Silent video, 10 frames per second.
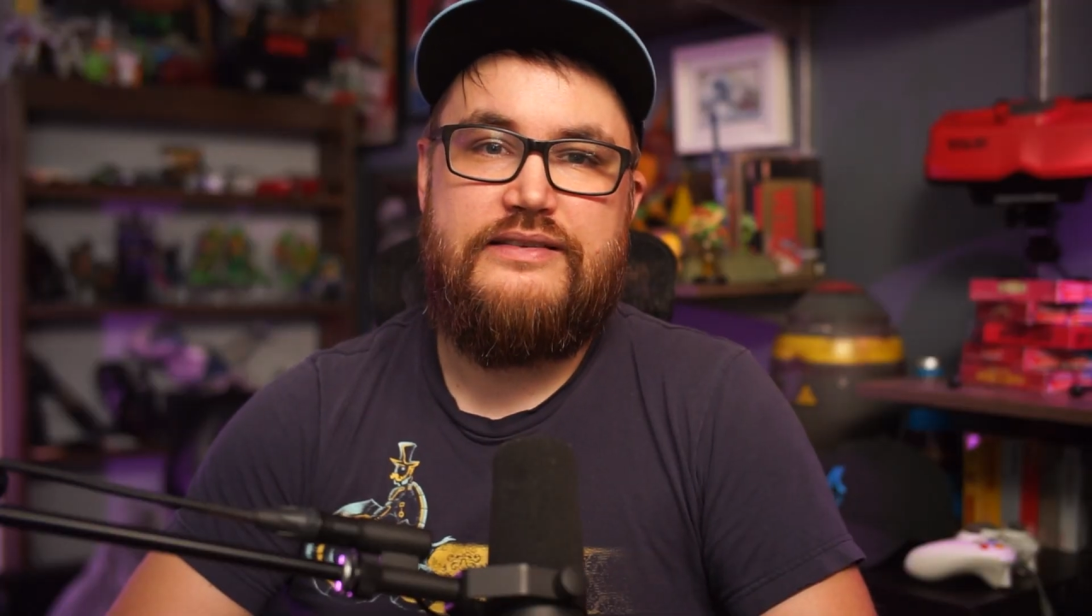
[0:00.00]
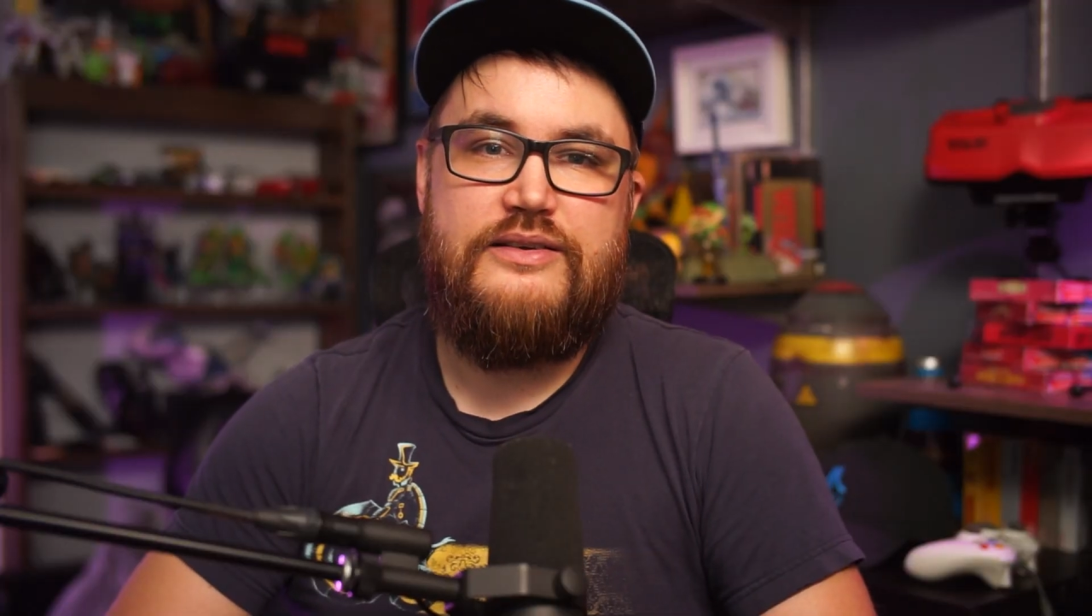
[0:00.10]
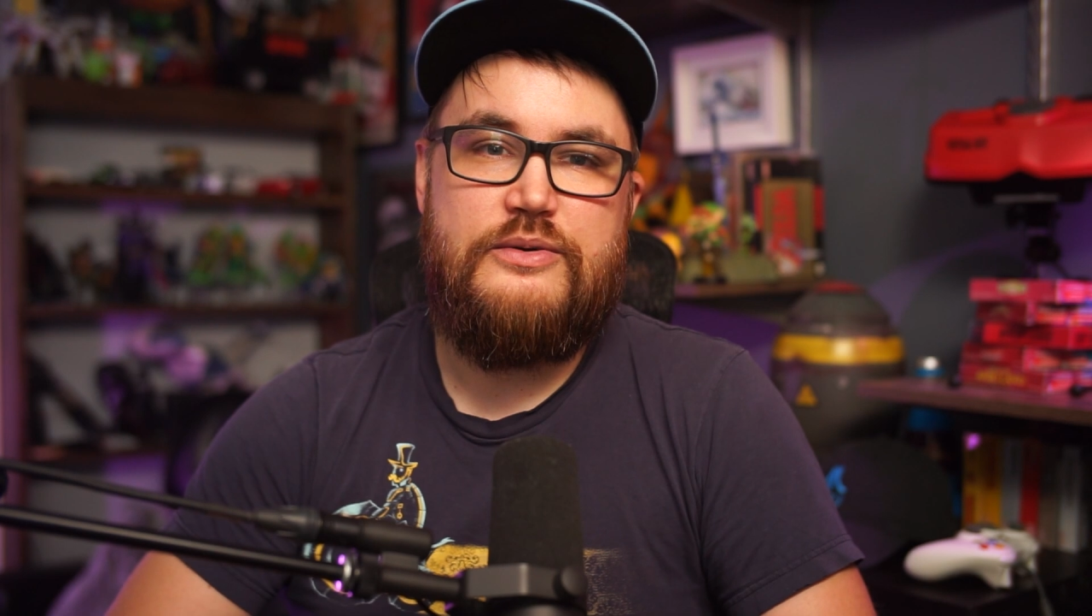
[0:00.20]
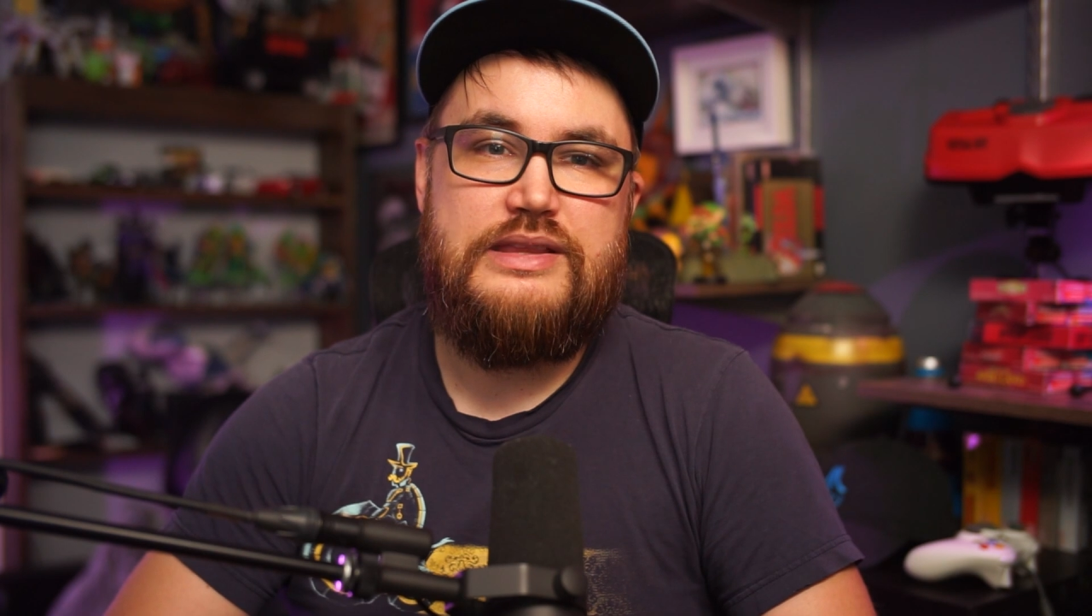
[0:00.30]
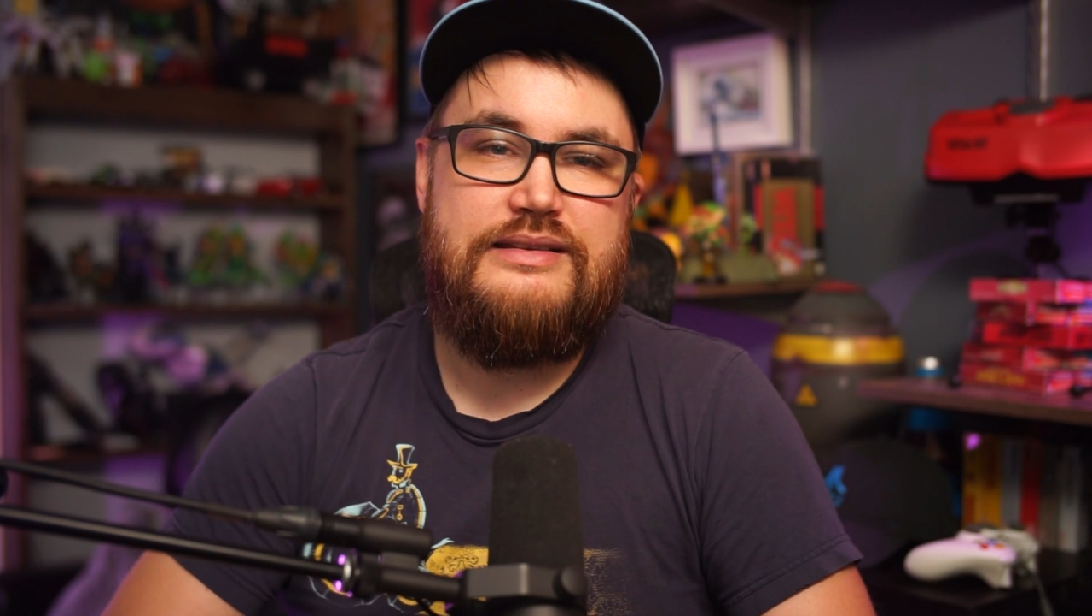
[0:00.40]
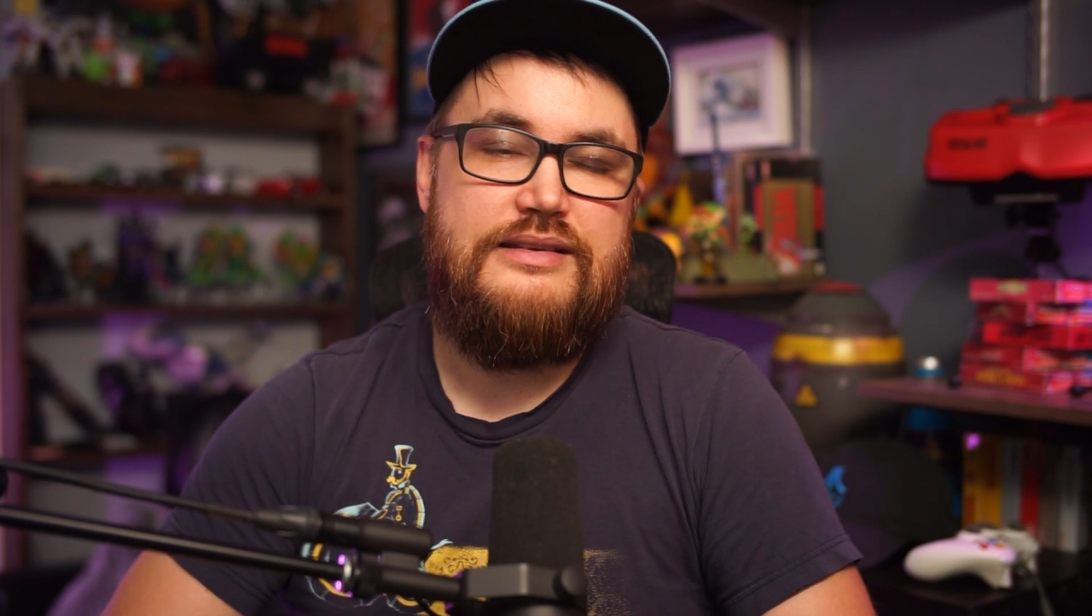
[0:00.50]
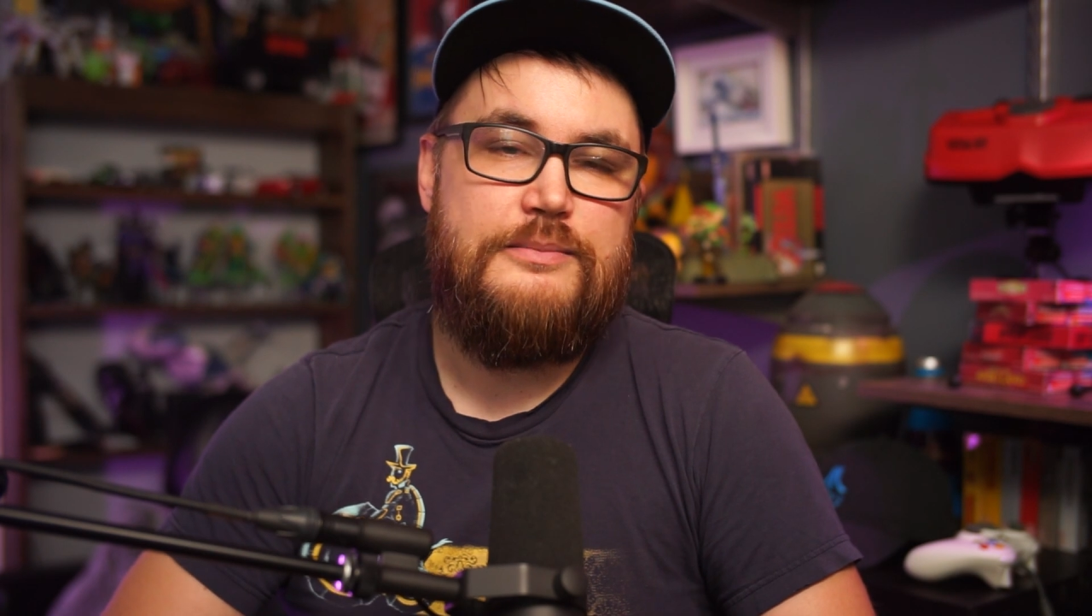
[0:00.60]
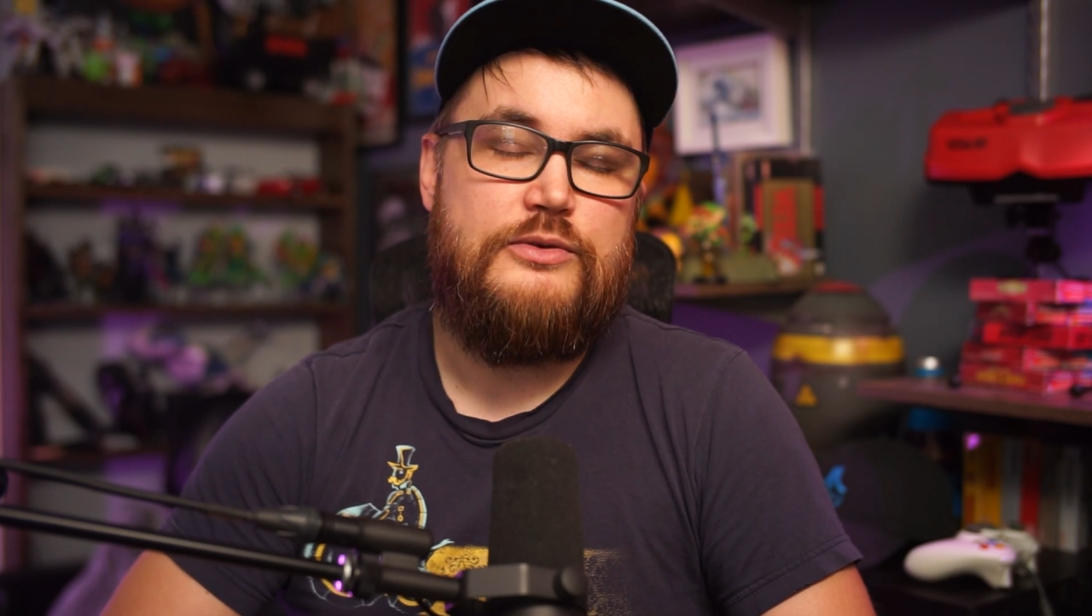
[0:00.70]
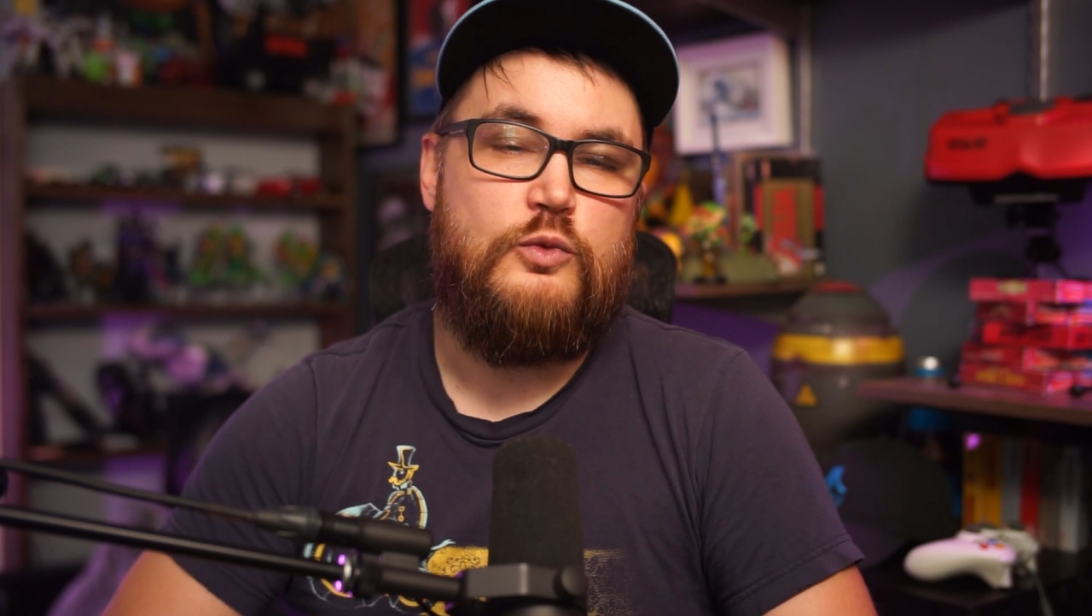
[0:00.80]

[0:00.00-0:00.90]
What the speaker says: so the dips